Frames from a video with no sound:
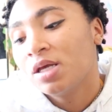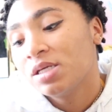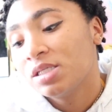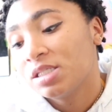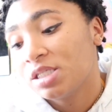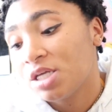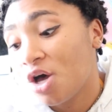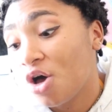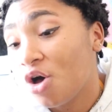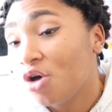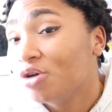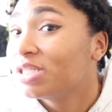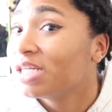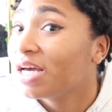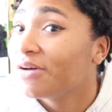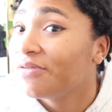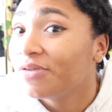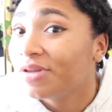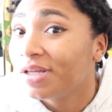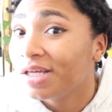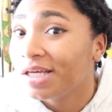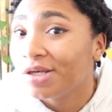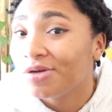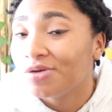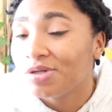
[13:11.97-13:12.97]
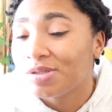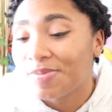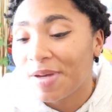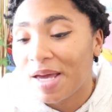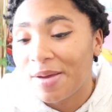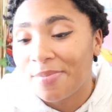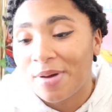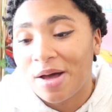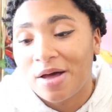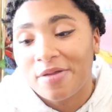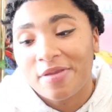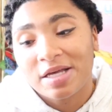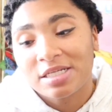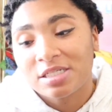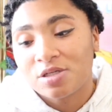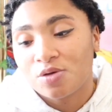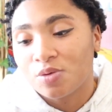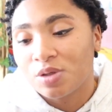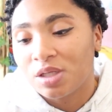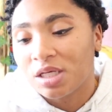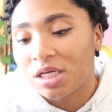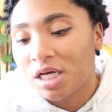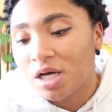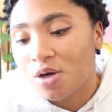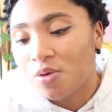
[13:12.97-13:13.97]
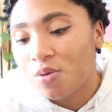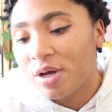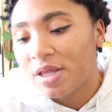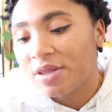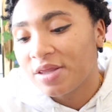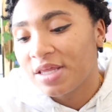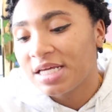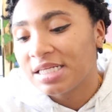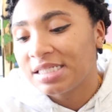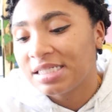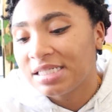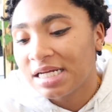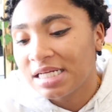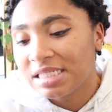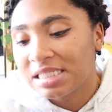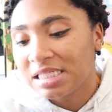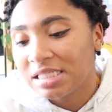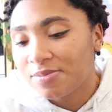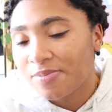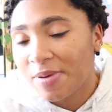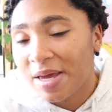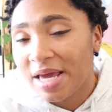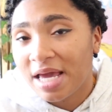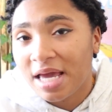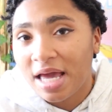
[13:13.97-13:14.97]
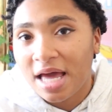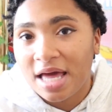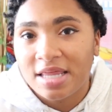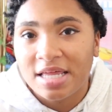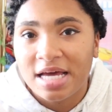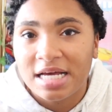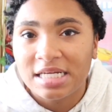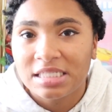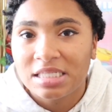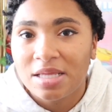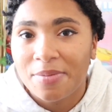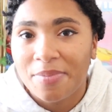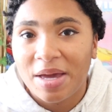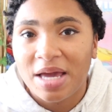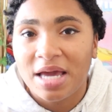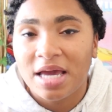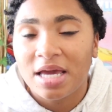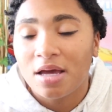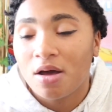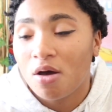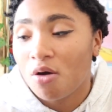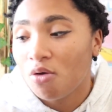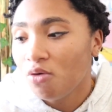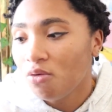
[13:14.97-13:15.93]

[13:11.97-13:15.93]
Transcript: So definitely use PayPal. That's a really good one. Then Citizens Bank, that's the bank.